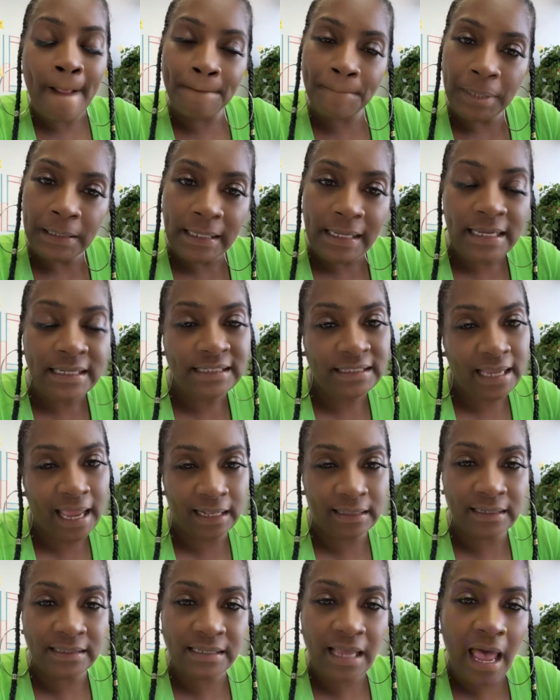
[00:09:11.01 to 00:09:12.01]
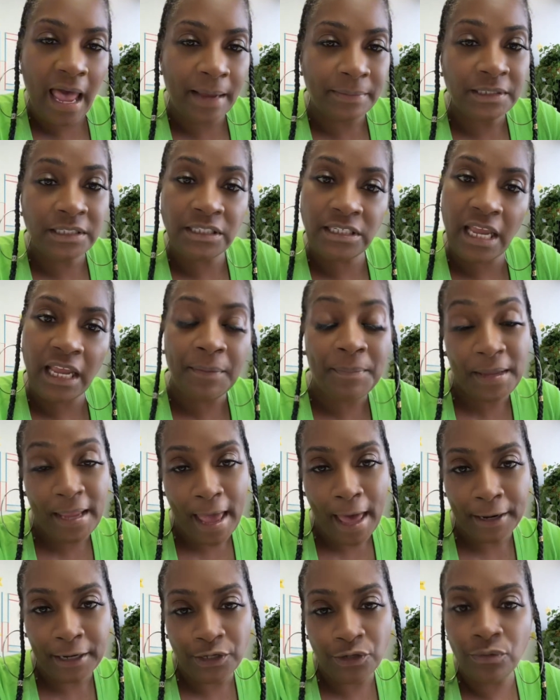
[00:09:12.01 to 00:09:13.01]
please take the time to check me
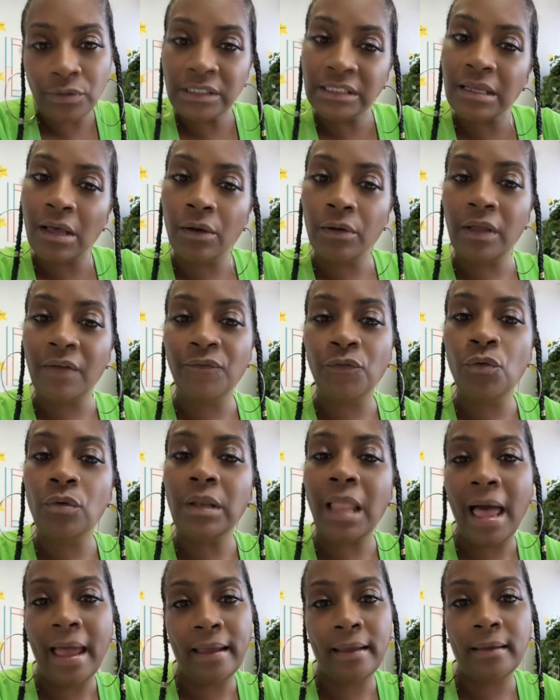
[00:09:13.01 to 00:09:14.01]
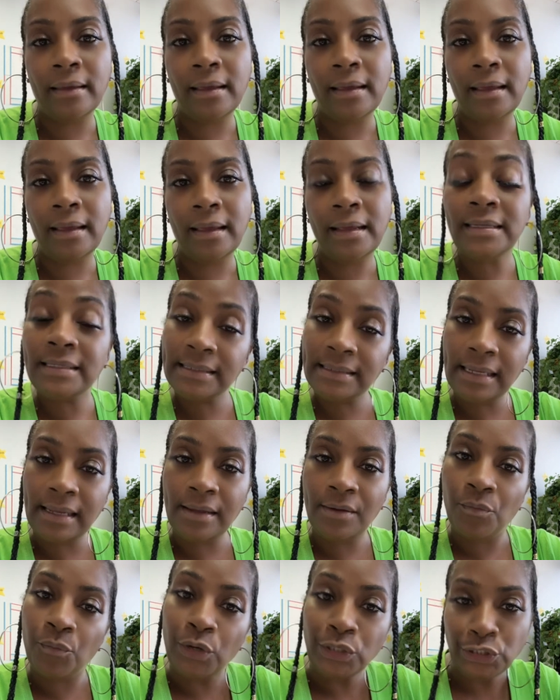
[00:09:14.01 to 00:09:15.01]
out and do so if you like and
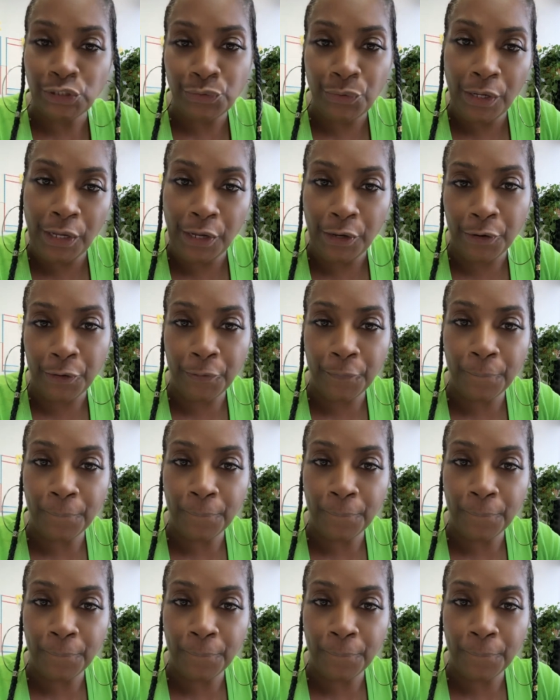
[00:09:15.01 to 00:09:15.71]
see what you hear.